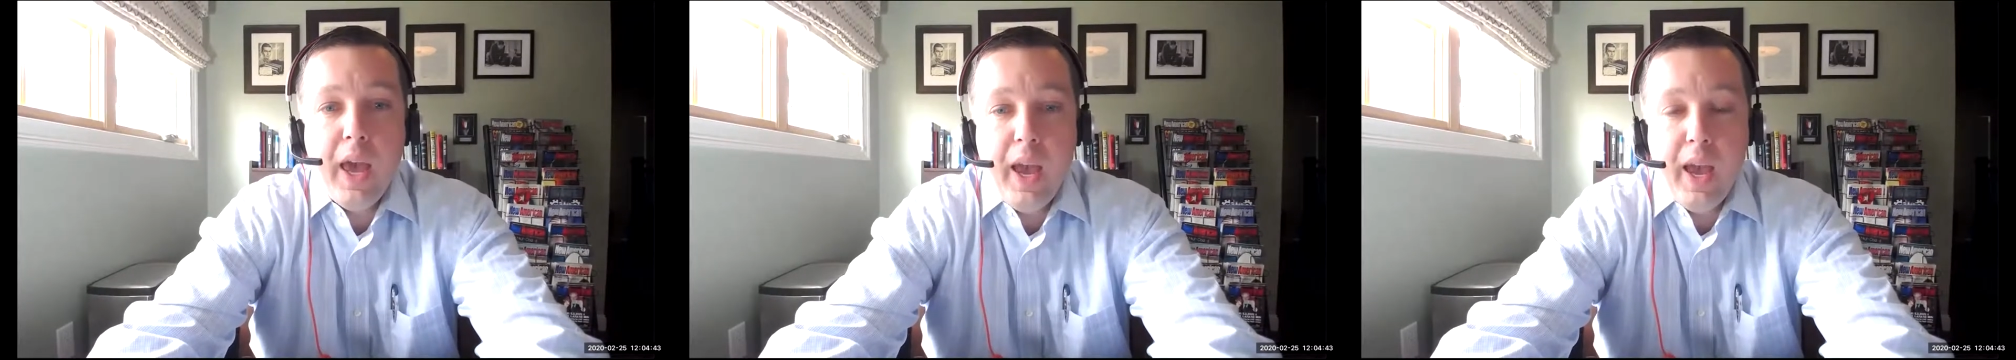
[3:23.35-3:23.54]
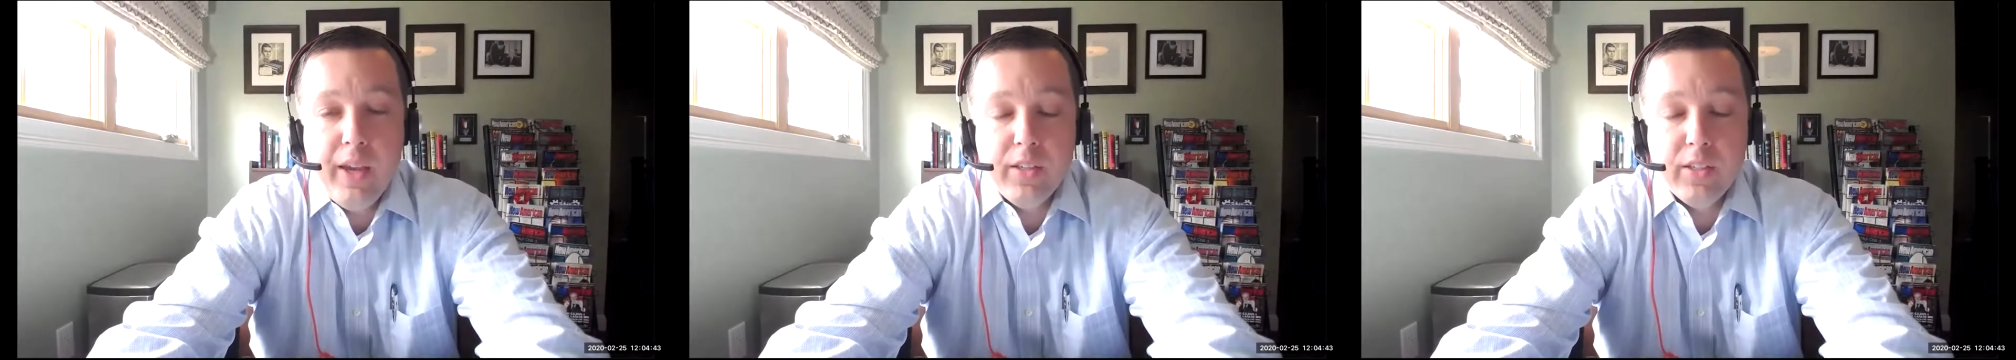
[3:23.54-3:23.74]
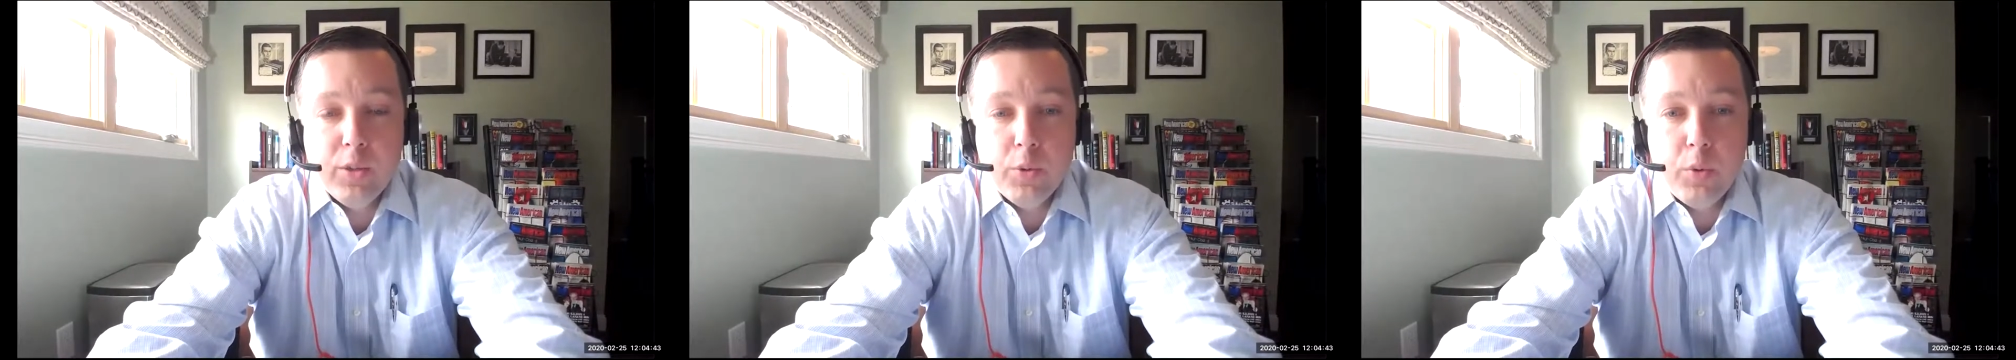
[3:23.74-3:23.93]

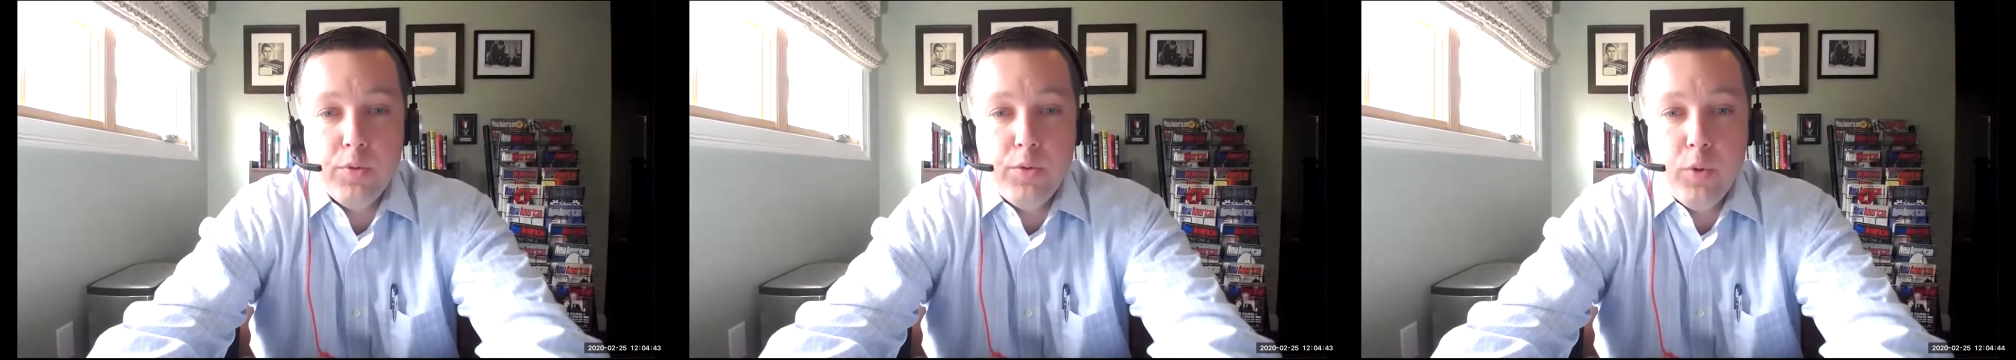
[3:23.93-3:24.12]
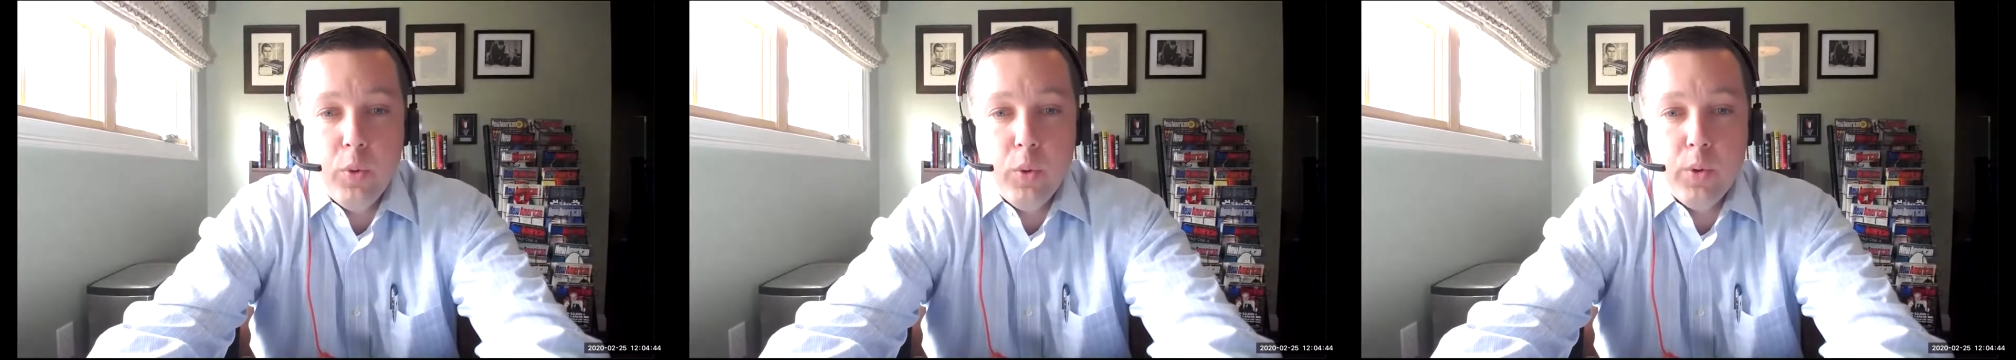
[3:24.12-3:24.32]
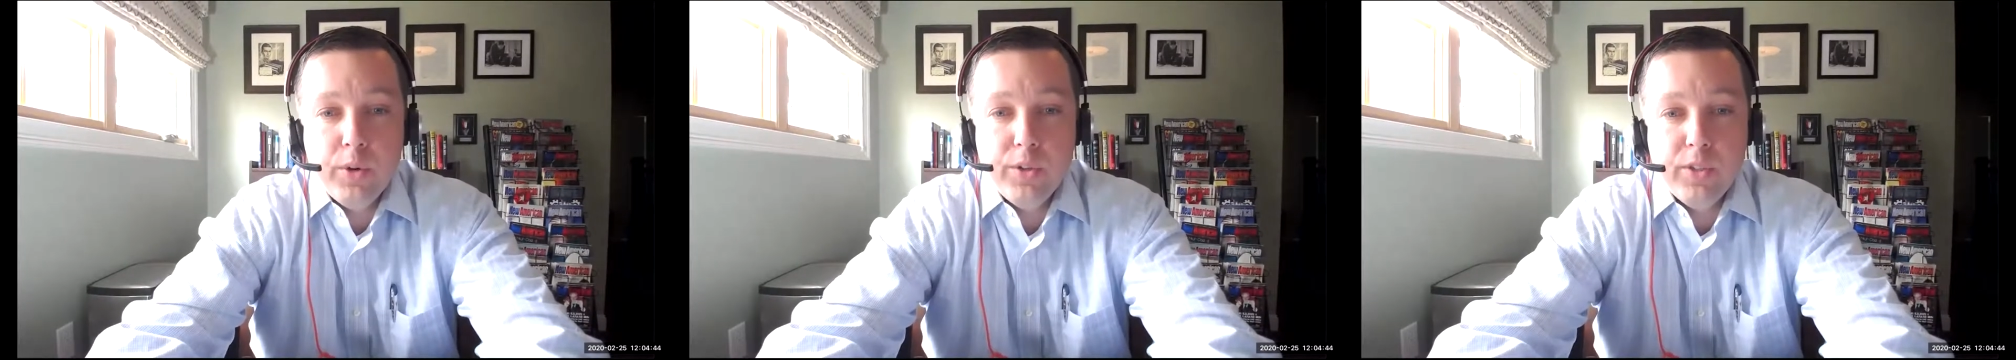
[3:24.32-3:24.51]
804